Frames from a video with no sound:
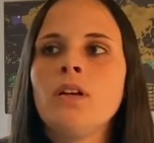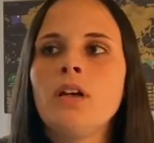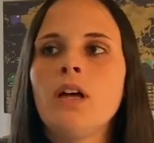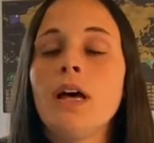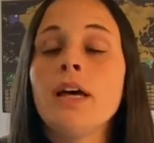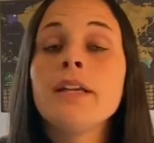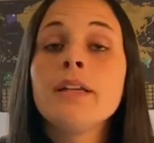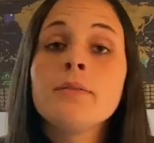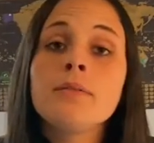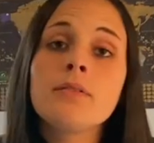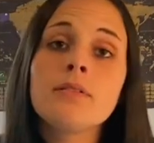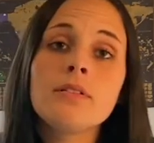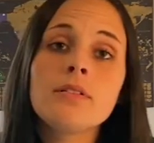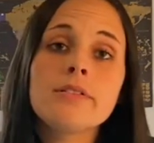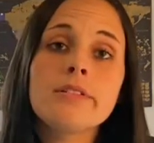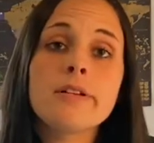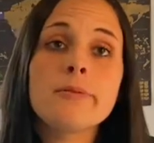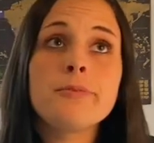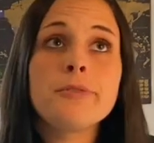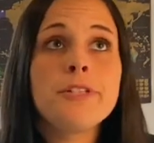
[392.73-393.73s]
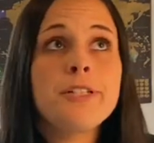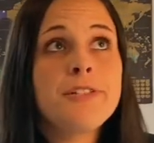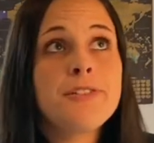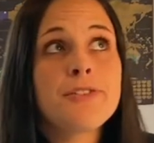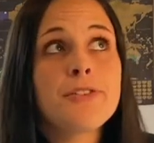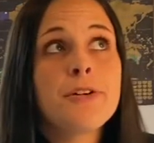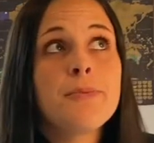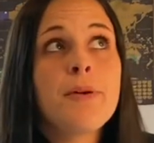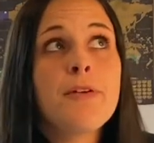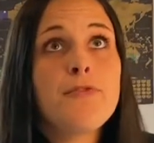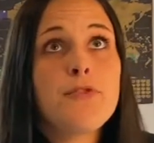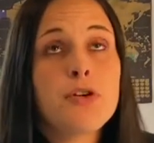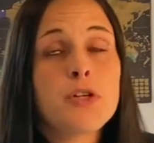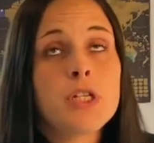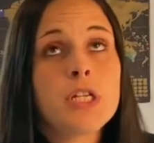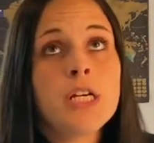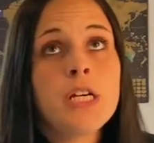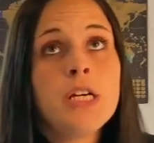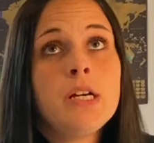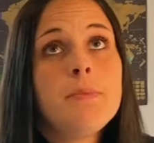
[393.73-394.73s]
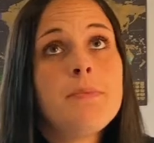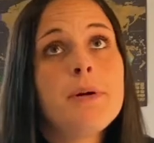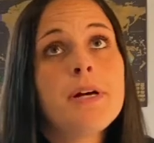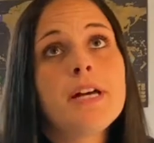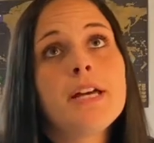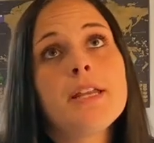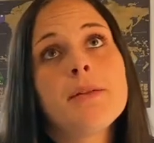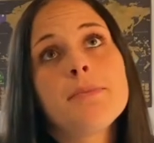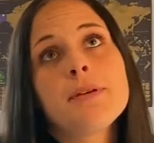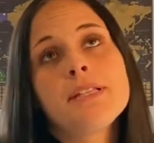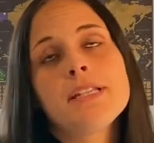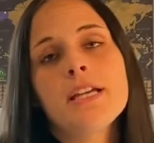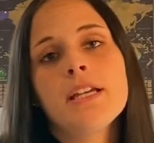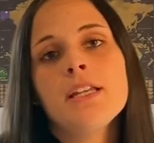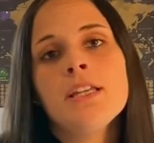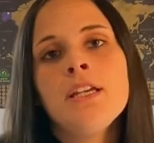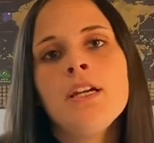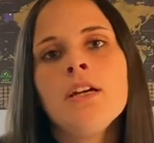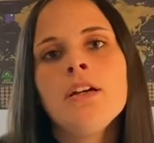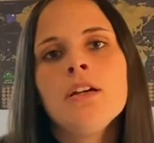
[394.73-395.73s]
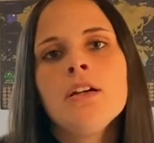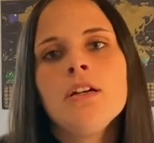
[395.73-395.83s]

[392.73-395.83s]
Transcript: I didn't celebrate Easter in my first year, but in my second year.